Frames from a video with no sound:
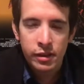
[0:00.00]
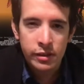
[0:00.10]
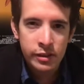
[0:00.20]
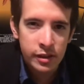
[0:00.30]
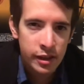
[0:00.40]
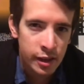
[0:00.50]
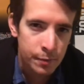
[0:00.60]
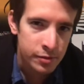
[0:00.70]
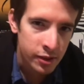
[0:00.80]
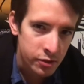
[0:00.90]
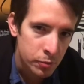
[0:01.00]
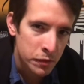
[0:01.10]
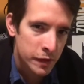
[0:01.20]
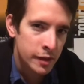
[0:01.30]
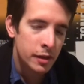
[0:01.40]
Like leading up to this
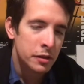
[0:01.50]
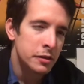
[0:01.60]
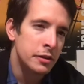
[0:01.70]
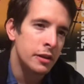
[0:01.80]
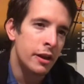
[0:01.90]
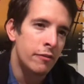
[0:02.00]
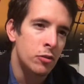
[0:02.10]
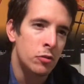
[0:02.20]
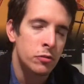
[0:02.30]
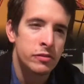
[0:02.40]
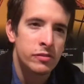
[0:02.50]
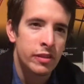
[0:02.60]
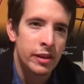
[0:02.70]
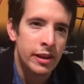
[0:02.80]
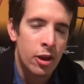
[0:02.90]
movie, everyone was
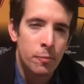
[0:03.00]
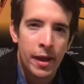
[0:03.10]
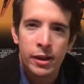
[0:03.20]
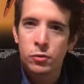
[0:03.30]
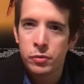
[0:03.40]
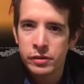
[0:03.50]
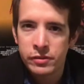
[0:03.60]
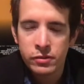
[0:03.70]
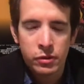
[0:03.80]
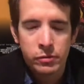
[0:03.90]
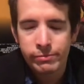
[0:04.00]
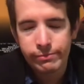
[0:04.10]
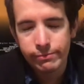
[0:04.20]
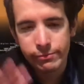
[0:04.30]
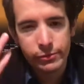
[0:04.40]
saying how bad it was. So,
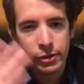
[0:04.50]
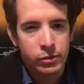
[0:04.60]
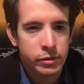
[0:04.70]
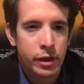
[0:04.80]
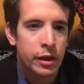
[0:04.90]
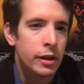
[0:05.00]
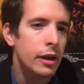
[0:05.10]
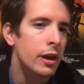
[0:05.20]
okay.